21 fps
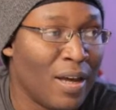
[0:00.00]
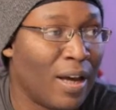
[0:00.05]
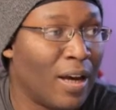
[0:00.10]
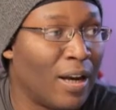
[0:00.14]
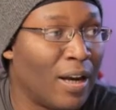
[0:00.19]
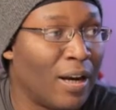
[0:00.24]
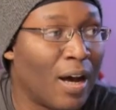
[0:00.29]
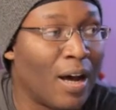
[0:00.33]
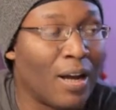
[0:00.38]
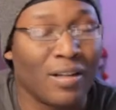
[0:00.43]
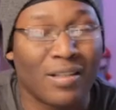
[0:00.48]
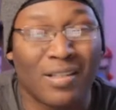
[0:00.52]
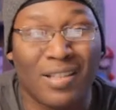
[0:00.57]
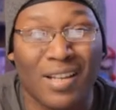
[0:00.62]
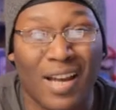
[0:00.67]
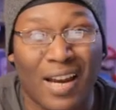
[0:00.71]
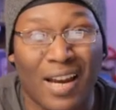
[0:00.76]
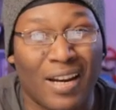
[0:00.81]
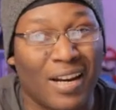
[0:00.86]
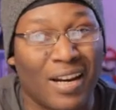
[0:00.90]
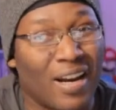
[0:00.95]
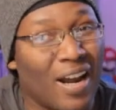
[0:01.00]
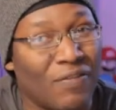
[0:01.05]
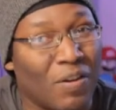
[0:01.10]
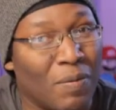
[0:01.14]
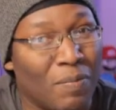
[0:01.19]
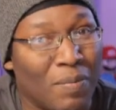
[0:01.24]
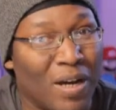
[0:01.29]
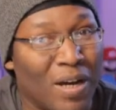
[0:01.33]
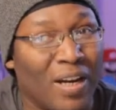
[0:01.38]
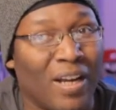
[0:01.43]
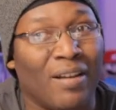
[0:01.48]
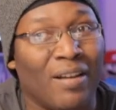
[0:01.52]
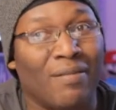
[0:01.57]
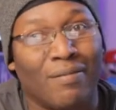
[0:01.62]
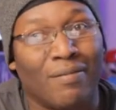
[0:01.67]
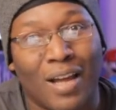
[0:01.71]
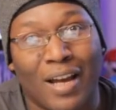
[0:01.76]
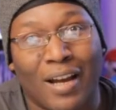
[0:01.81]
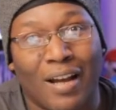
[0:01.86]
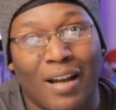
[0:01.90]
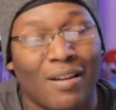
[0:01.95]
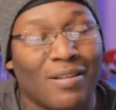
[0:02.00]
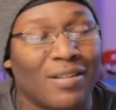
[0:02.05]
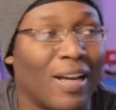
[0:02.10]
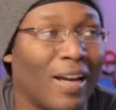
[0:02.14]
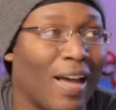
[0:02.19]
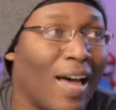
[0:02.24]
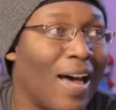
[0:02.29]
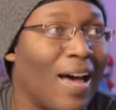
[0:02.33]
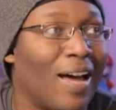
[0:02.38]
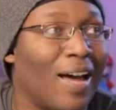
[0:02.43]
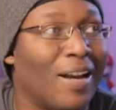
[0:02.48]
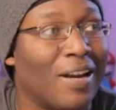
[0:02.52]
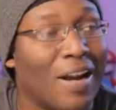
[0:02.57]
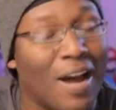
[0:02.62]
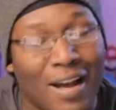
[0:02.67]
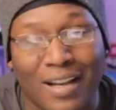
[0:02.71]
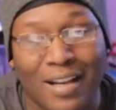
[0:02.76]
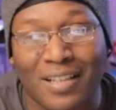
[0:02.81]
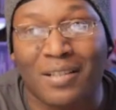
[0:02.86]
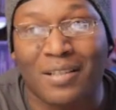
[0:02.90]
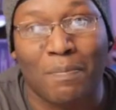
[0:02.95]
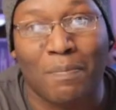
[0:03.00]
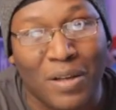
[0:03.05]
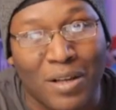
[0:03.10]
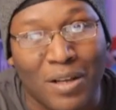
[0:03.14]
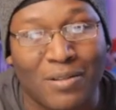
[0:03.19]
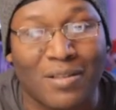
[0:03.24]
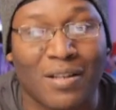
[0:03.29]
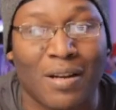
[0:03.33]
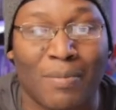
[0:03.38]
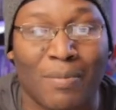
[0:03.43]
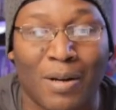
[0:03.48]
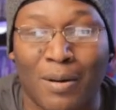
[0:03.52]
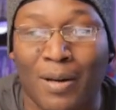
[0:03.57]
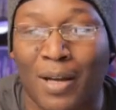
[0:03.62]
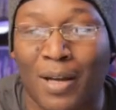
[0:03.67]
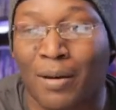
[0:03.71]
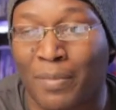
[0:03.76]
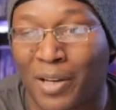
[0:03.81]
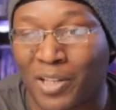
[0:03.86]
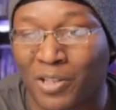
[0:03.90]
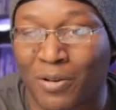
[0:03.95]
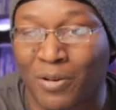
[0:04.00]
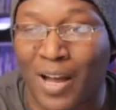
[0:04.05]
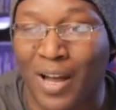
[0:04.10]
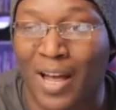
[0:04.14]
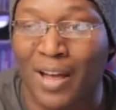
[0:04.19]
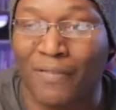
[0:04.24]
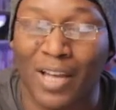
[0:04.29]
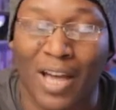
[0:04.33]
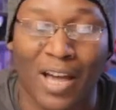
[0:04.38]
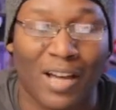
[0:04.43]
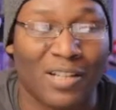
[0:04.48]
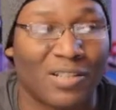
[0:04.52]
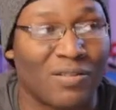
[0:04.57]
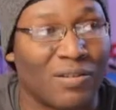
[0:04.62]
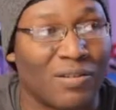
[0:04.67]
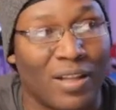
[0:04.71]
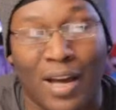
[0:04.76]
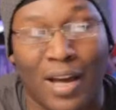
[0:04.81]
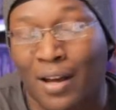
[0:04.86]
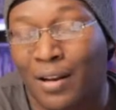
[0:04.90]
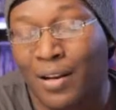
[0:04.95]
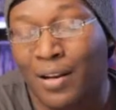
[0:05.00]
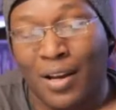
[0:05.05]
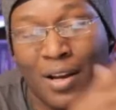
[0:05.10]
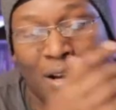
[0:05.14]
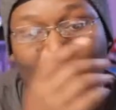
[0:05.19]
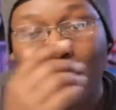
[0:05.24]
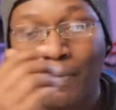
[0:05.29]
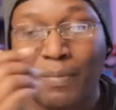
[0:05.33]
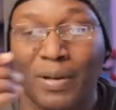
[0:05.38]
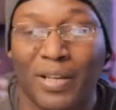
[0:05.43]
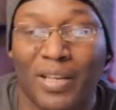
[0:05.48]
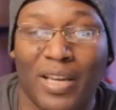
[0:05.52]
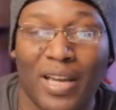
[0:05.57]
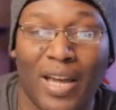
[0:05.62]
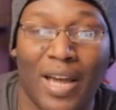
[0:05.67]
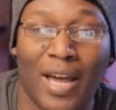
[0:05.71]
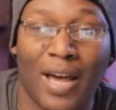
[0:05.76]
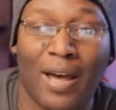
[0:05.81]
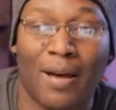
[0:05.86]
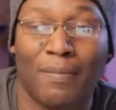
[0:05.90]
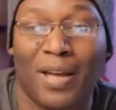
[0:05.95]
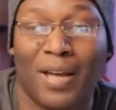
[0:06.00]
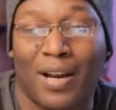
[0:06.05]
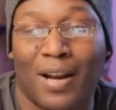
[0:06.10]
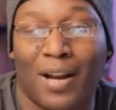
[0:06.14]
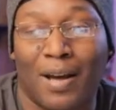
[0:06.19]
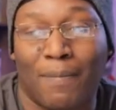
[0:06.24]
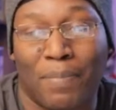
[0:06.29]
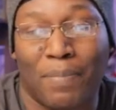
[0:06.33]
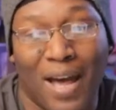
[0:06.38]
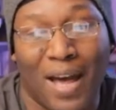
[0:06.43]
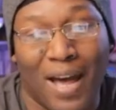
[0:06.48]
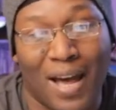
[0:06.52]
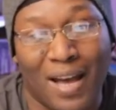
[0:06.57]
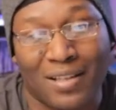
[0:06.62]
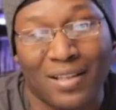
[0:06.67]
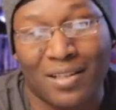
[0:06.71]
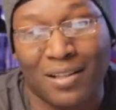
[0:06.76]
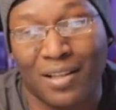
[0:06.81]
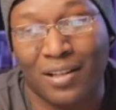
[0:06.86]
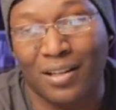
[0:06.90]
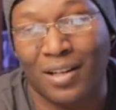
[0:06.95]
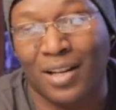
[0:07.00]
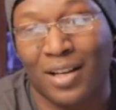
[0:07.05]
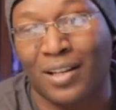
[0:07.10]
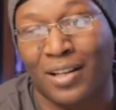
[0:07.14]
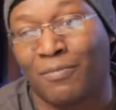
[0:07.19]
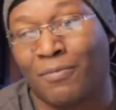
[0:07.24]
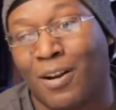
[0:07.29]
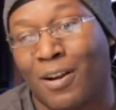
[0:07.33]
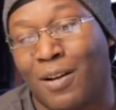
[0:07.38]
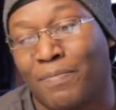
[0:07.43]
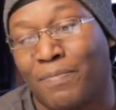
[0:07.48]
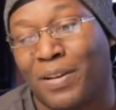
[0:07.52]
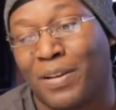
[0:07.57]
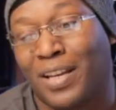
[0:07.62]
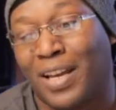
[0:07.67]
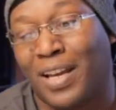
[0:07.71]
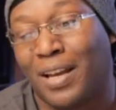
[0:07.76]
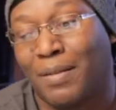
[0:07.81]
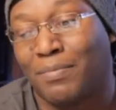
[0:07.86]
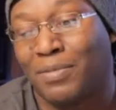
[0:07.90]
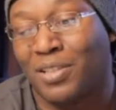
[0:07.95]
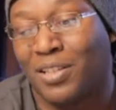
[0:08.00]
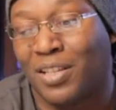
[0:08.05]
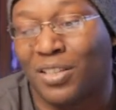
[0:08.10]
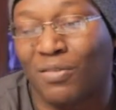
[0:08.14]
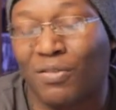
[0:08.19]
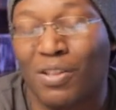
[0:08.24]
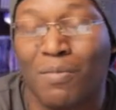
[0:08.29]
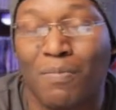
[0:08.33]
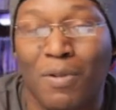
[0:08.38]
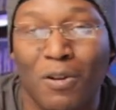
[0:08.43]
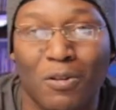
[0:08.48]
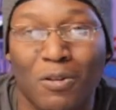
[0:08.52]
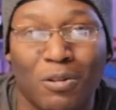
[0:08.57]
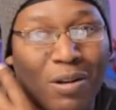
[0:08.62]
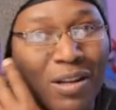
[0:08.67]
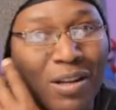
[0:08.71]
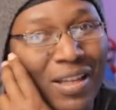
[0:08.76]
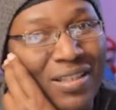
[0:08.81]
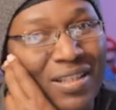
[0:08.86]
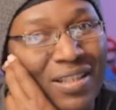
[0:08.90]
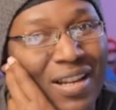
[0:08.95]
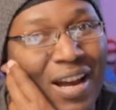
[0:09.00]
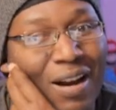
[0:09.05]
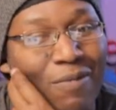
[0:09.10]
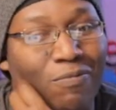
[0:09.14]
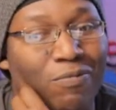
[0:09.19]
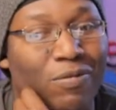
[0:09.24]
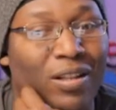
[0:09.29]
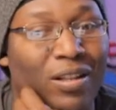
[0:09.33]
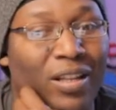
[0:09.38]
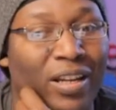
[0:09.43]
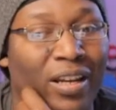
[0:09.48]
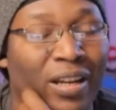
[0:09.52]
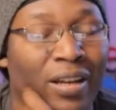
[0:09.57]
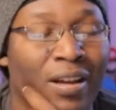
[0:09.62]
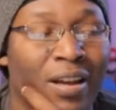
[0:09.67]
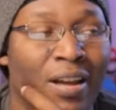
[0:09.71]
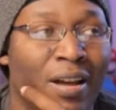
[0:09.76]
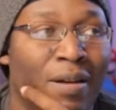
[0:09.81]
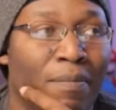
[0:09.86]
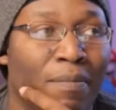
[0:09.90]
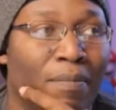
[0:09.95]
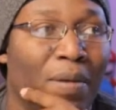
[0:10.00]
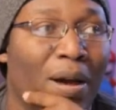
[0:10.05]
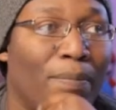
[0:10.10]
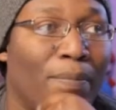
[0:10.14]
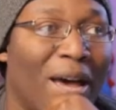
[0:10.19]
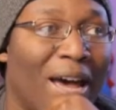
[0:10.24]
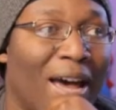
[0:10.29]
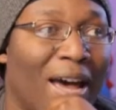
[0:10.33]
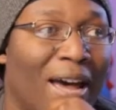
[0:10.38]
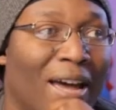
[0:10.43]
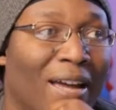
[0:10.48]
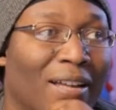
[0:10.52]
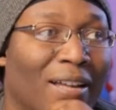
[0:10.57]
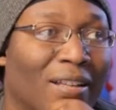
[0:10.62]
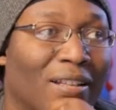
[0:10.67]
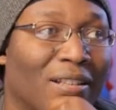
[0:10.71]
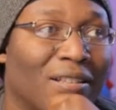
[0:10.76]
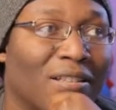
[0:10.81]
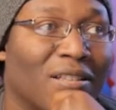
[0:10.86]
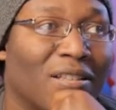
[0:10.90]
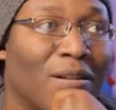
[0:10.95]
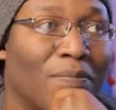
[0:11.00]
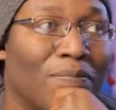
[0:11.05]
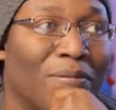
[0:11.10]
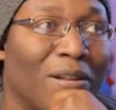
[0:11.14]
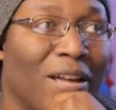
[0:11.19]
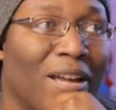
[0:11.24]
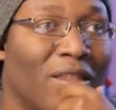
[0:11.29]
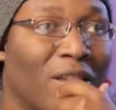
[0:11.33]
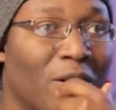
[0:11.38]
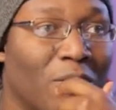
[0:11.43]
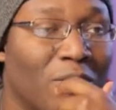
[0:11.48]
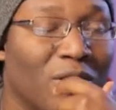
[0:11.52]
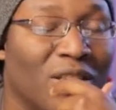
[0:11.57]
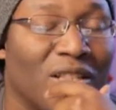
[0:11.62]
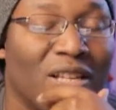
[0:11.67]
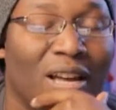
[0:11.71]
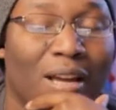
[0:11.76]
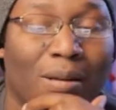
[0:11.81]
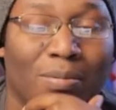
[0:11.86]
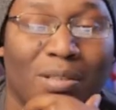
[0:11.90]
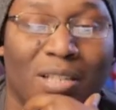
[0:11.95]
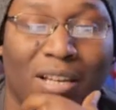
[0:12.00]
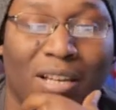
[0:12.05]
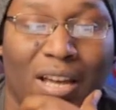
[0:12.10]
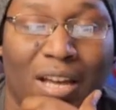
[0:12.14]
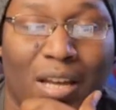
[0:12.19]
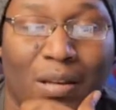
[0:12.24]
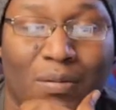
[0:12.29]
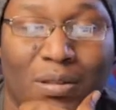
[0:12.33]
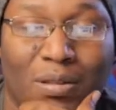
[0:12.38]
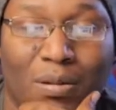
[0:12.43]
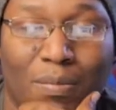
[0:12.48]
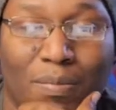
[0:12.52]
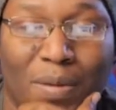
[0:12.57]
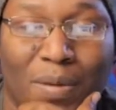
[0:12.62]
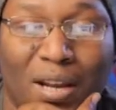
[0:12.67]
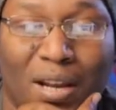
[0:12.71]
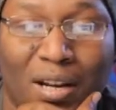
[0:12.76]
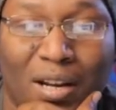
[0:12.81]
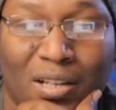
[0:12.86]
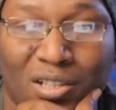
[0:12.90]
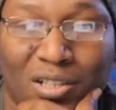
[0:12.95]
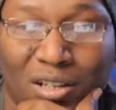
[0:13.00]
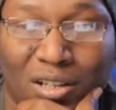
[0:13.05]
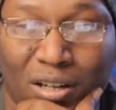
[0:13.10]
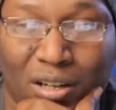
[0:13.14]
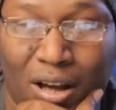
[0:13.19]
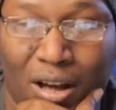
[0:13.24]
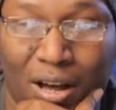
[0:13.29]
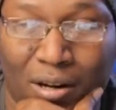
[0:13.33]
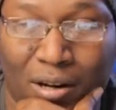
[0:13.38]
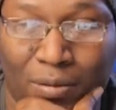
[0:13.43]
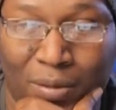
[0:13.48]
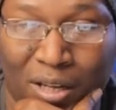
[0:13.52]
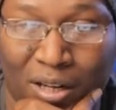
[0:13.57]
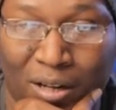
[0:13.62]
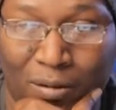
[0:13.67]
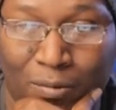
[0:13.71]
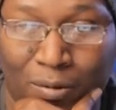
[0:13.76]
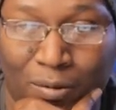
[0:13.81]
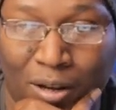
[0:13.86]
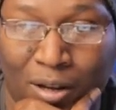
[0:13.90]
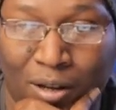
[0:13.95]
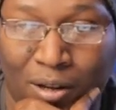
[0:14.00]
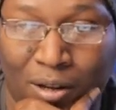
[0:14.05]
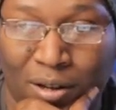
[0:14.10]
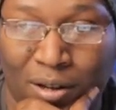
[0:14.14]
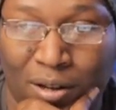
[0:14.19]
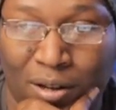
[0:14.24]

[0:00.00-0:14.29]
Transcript: And honestly, I didn't have the money. Like I was like, ah, no, I got some bills coming on. I got to make sure I have cash for that. But yeah, man, I passed on the Danganronpa games because for the most part, that's not really my bag to play those types of games. So man, I should have got them anyway.